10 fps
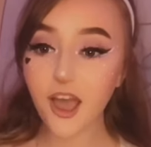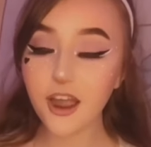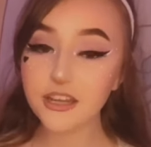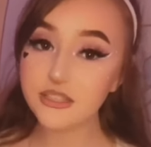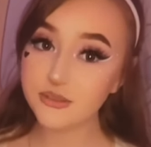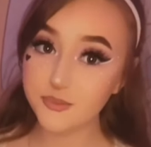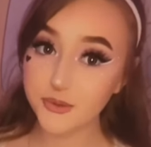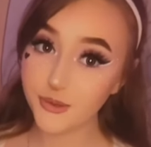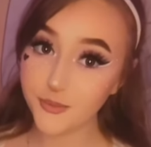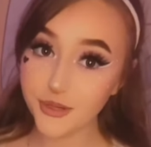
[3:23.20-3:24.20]
are
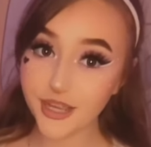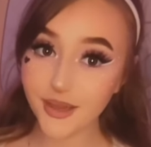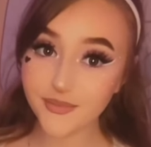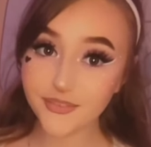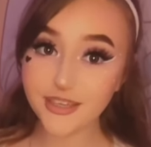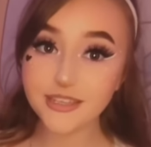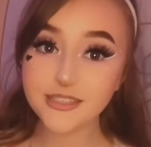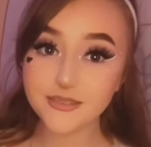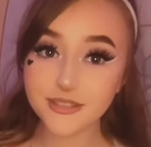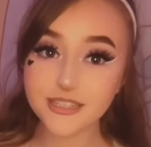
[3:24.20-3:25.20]
super duper comfy,
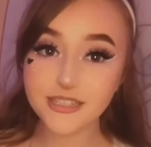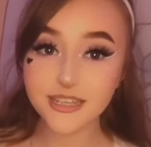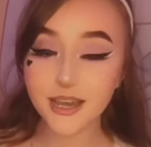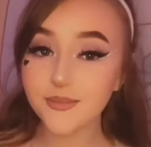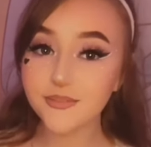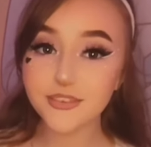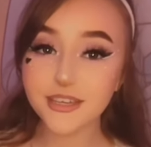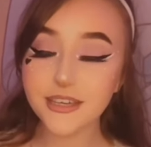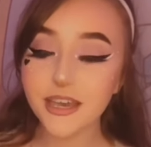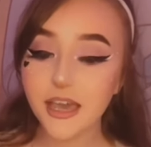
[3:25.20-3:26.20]
squishy,
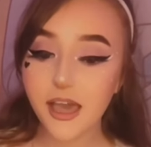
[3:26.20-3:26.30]
comfy,